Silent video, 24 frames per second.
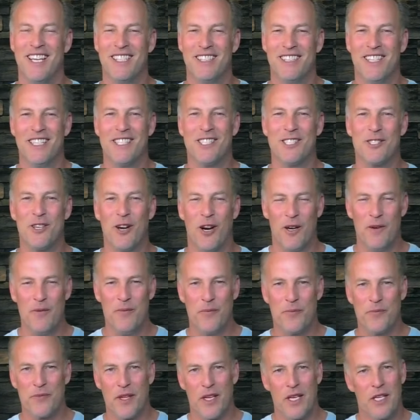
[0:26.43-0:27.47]
Let's start.
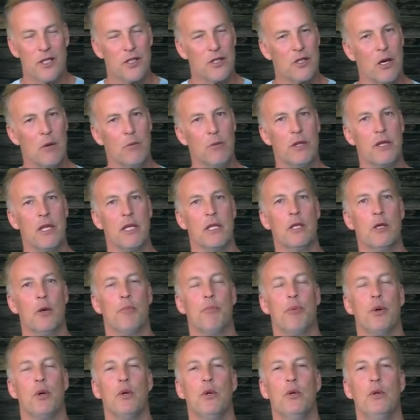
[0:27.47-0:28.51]
Start with a little
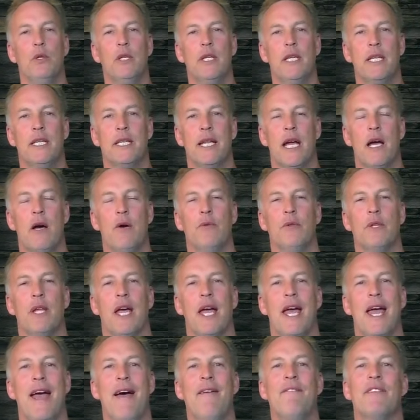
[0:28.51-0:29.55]
pulling down the
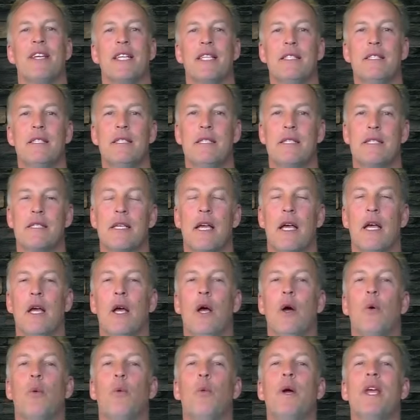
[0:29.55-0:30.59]
heavens
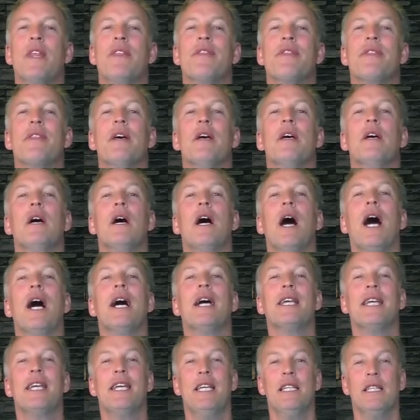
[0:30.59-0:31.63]
with a
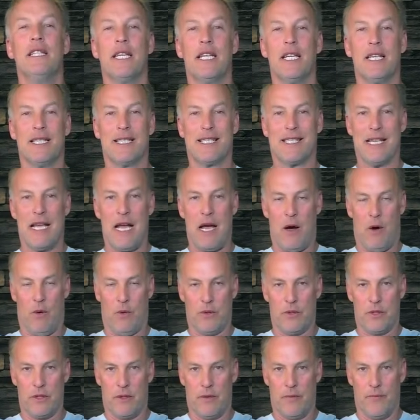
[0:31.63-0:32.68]
healing
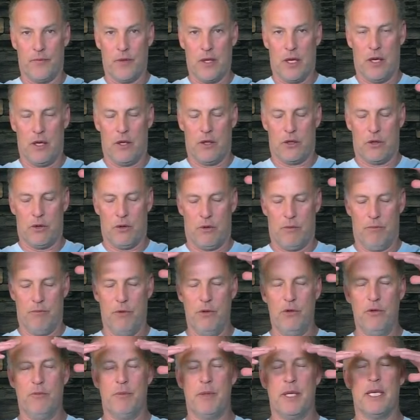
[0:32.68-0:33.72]
sound. So the
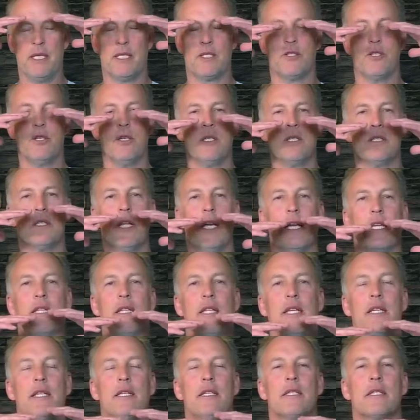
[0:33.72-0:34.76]
movement is just like
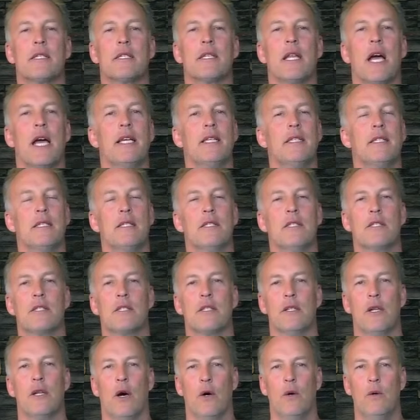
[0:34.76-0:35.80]
this, nice and
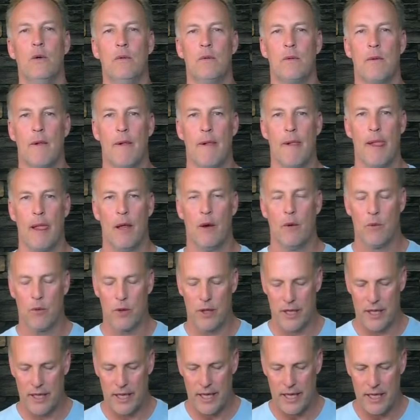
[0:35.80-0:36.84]
slow. We're
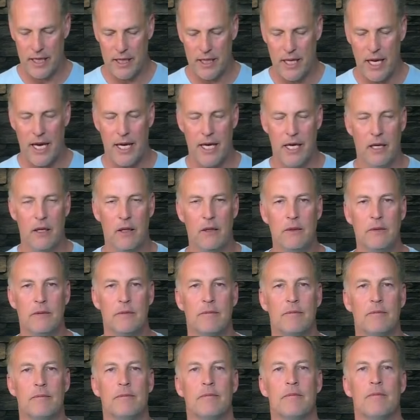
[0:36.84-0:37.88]
going to inhale,
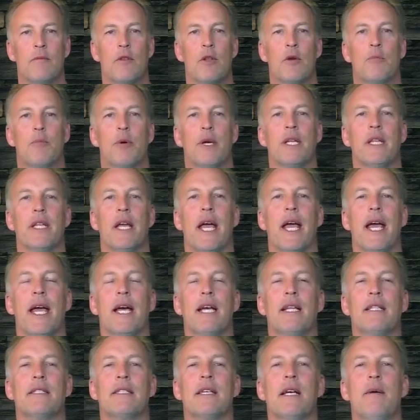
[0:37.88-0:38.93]
bring the
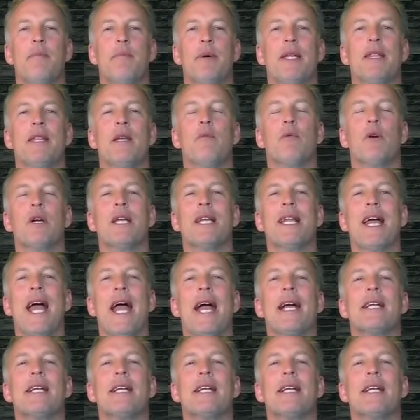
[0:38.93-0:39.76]
hands up, and then we're going to